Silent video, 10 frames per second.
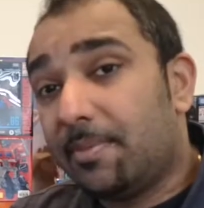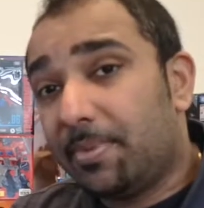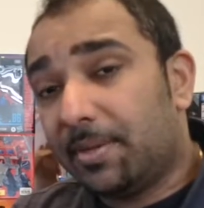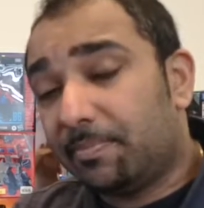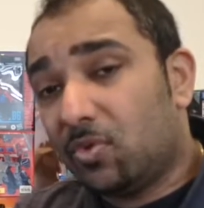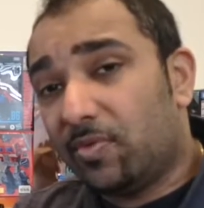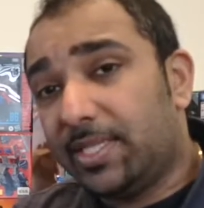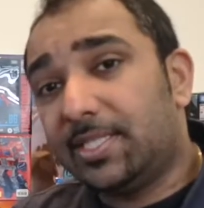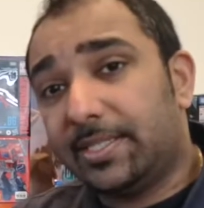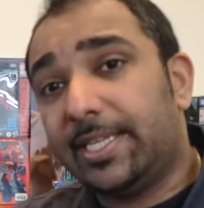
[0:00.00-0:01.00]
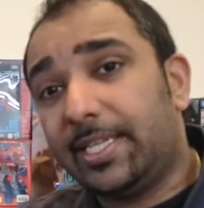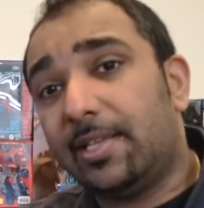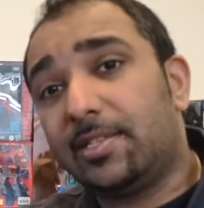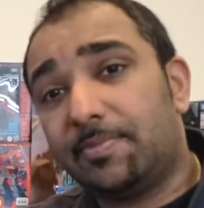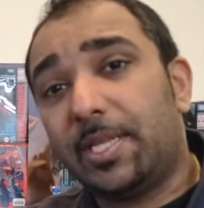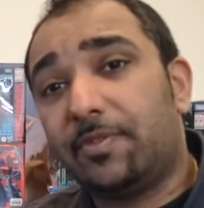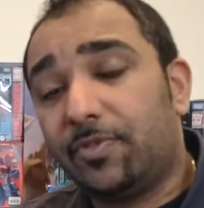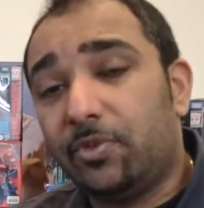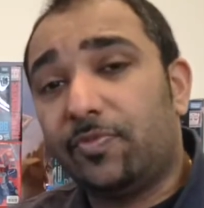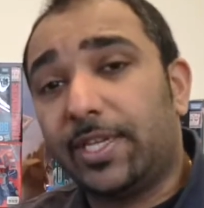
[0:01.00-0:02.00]
But more recently, there's been a
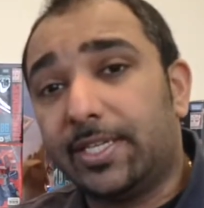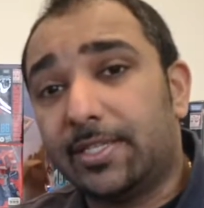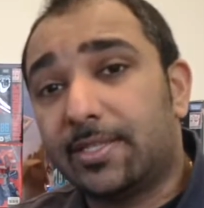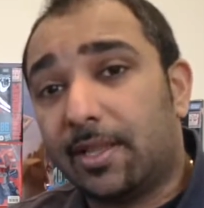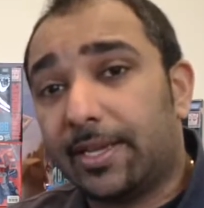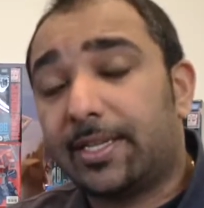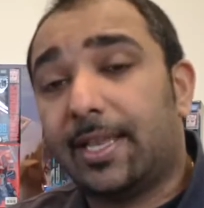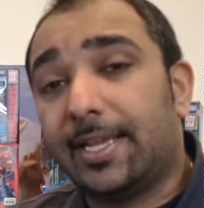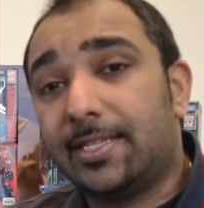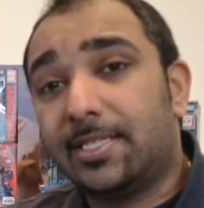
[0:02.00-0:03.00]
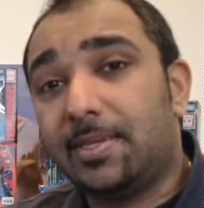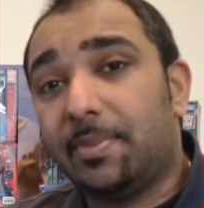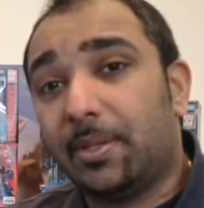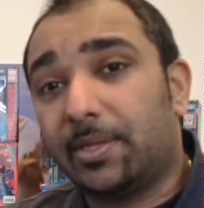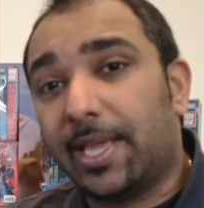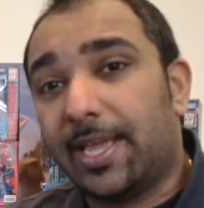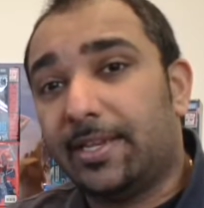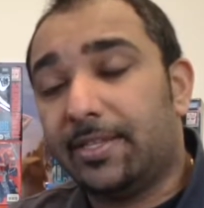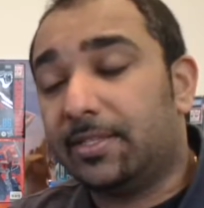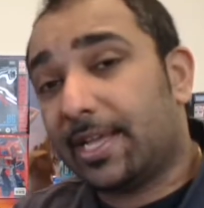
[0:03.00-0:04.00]
few figures like Legacy
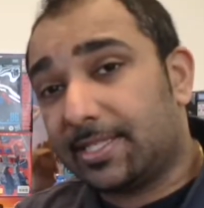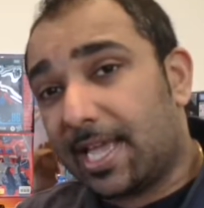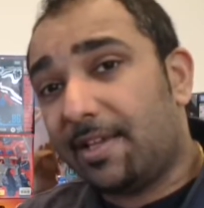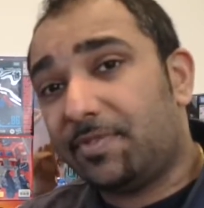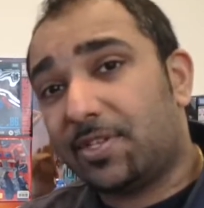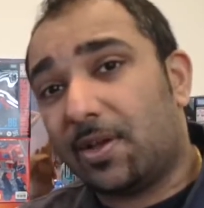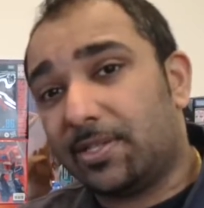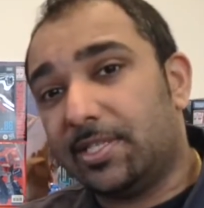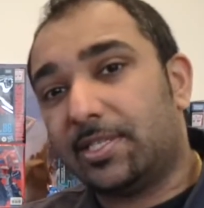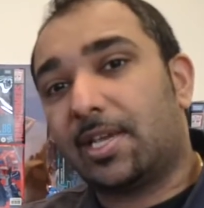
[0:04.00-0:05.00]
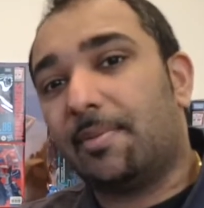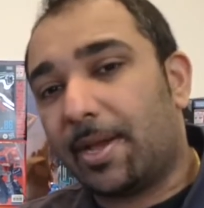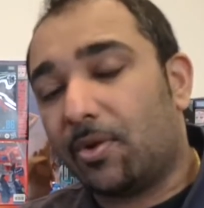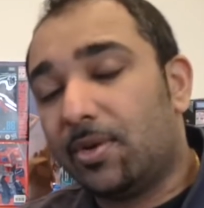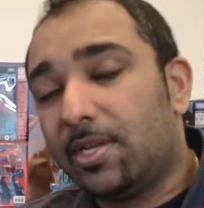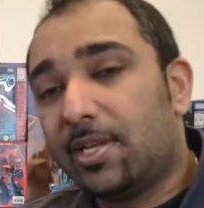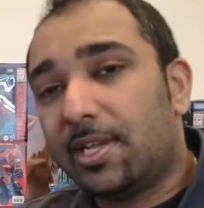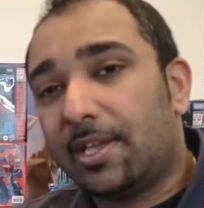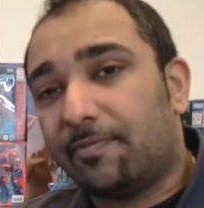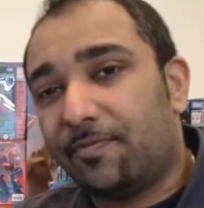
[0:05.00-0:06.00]
Bulkhead that have started to come out
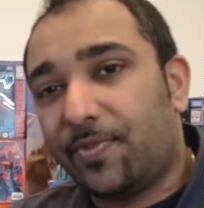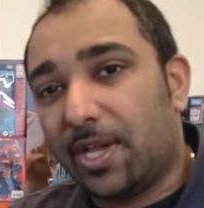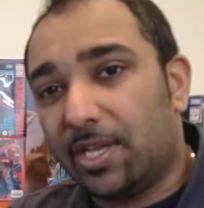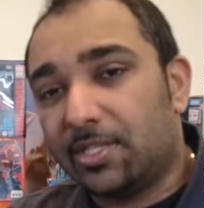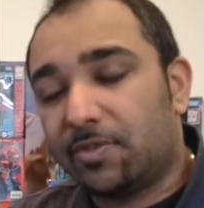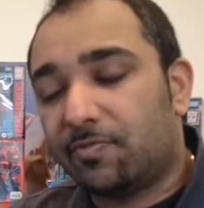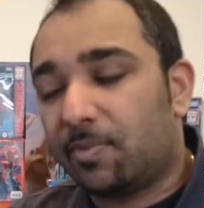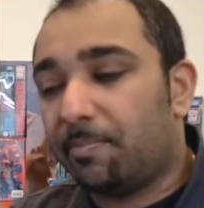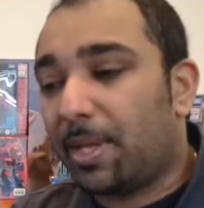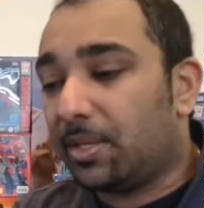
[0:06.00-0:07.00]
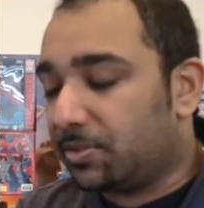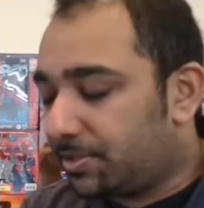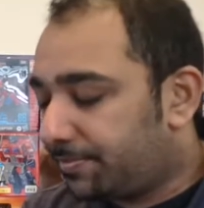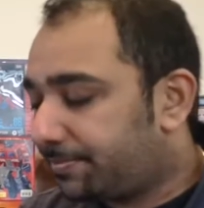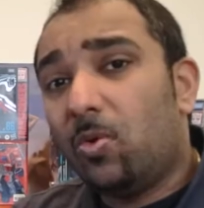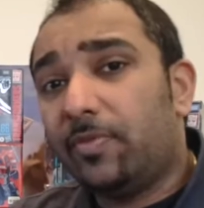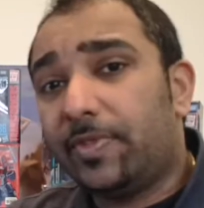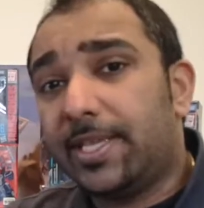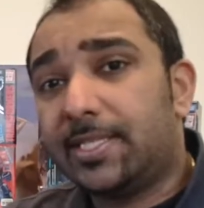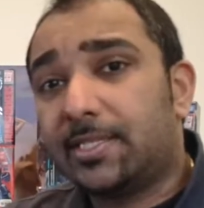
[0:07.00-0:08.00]
first from Pulse. All of
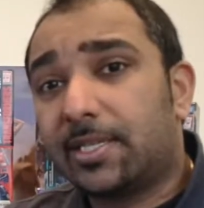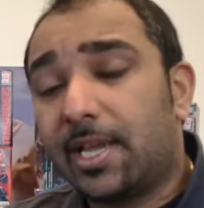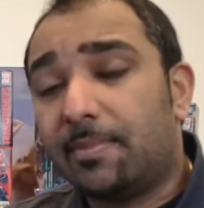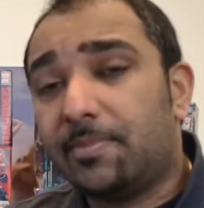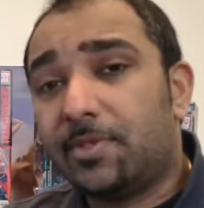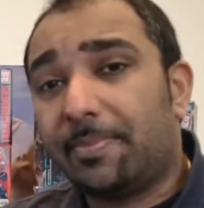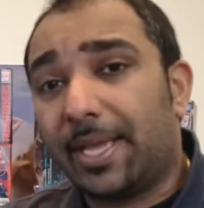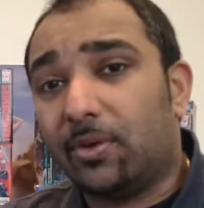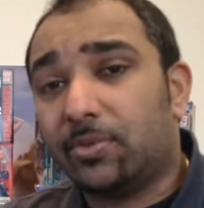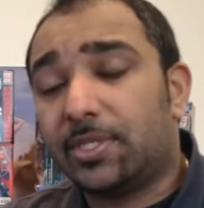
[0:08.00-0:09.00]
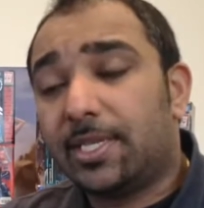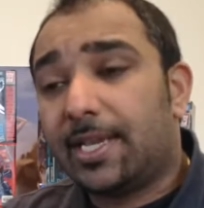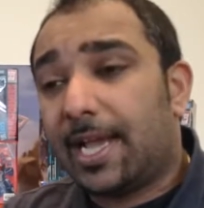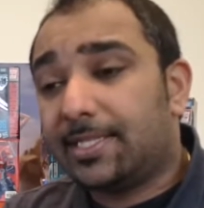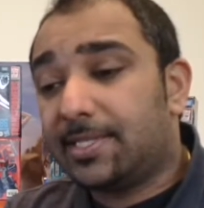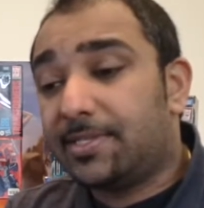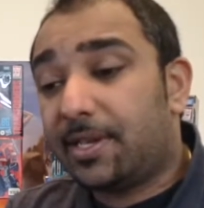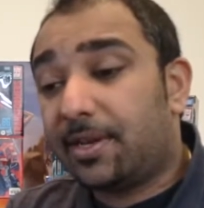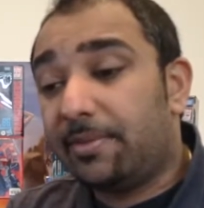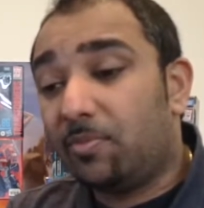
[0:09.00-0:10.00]
this comes about at a
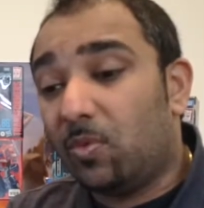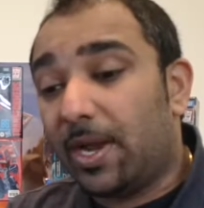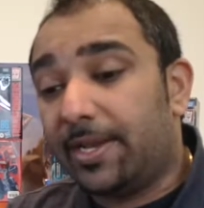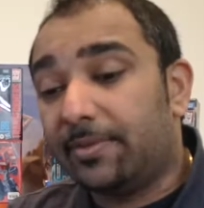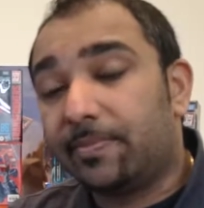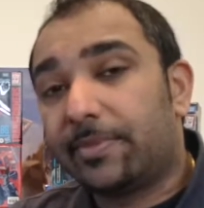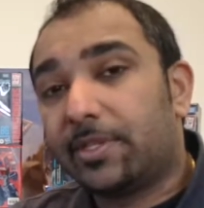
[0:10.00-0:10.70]
time when